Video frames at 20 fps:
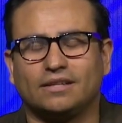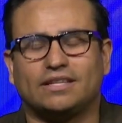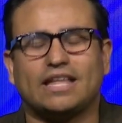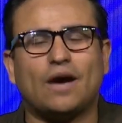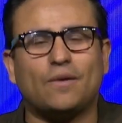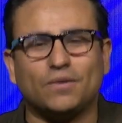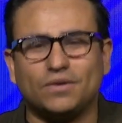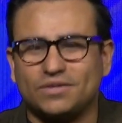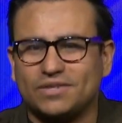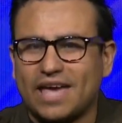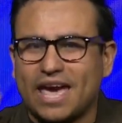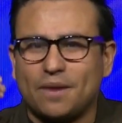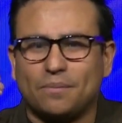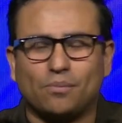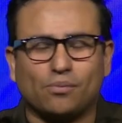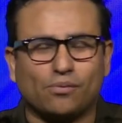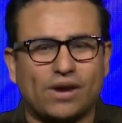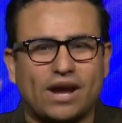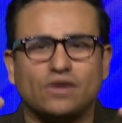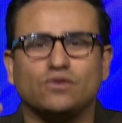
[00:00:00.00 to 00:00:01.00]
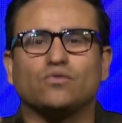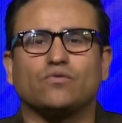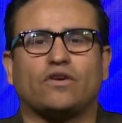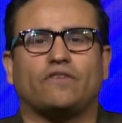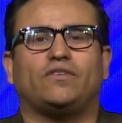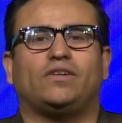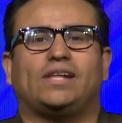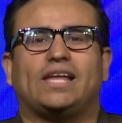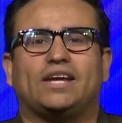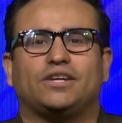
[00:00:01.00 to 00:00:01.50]
That was a brand new
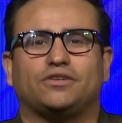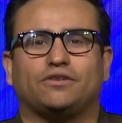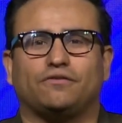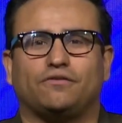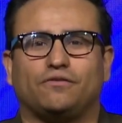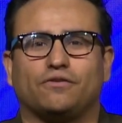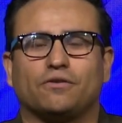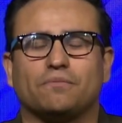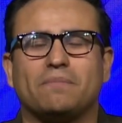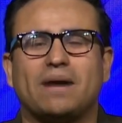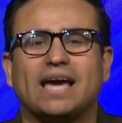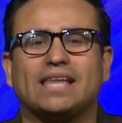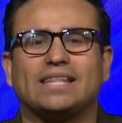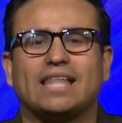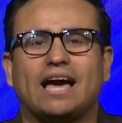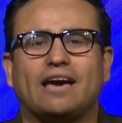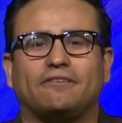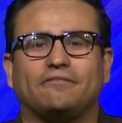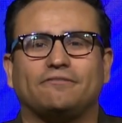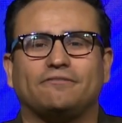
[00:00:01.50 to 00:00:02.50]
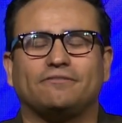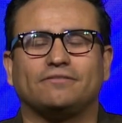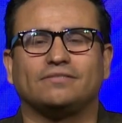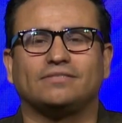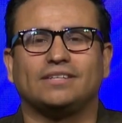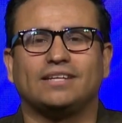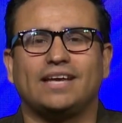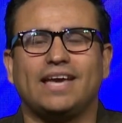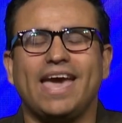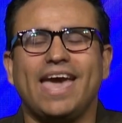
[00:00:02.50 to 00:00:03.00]
revelation for my life.
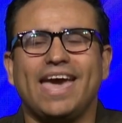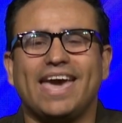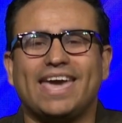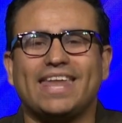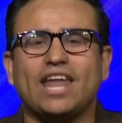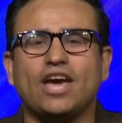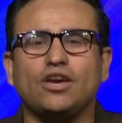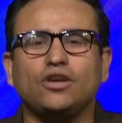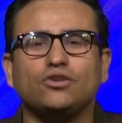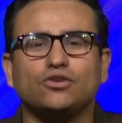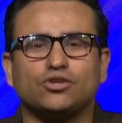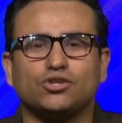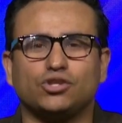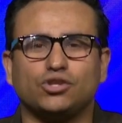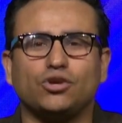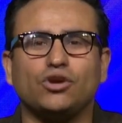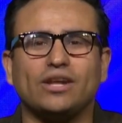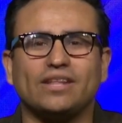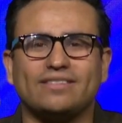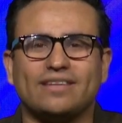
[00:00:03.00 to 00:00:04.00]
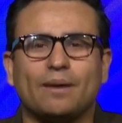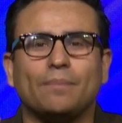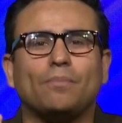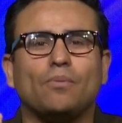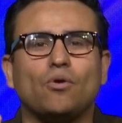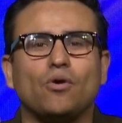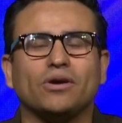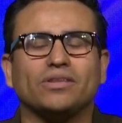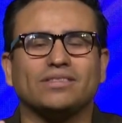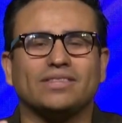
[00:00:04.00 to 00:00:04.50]
And I understood at that
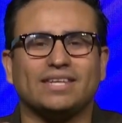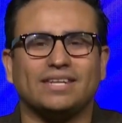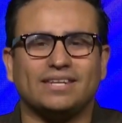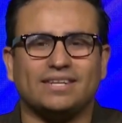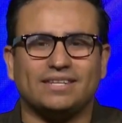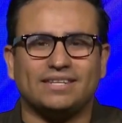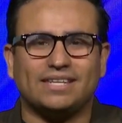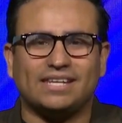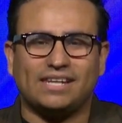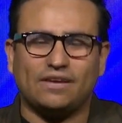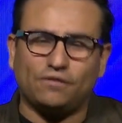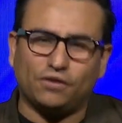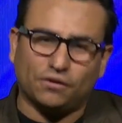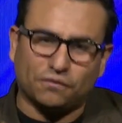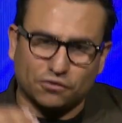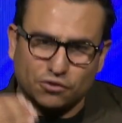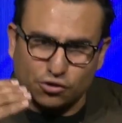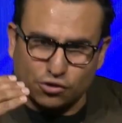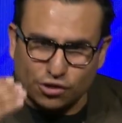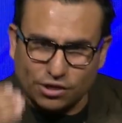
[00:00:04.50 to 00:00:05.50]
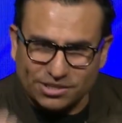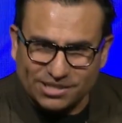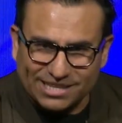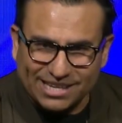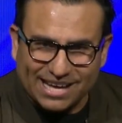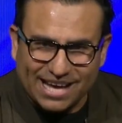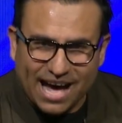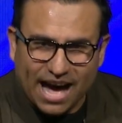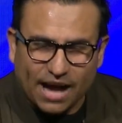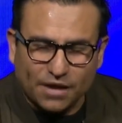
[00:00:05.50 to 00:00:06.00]
point that the level of trust
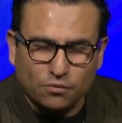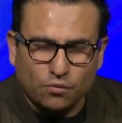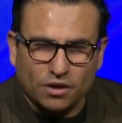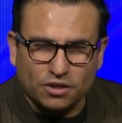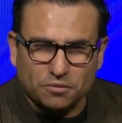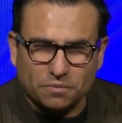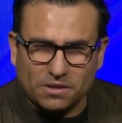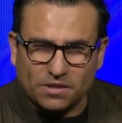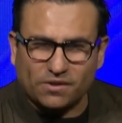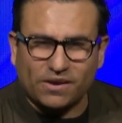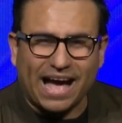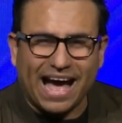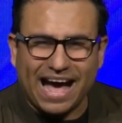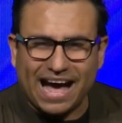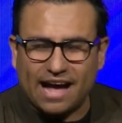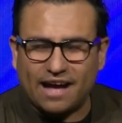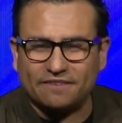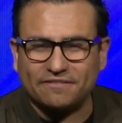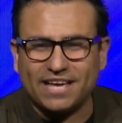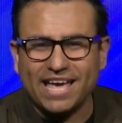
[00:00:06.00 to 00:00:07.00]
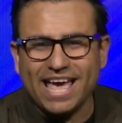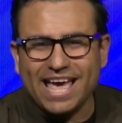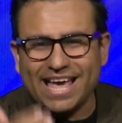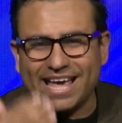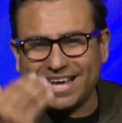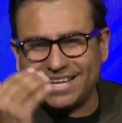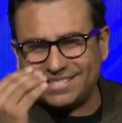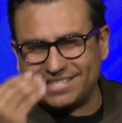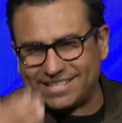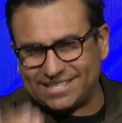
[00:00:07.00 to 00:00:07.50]
that God wants me to have
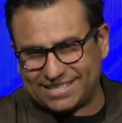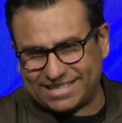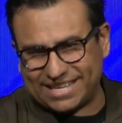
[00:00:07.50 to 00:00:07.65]
is the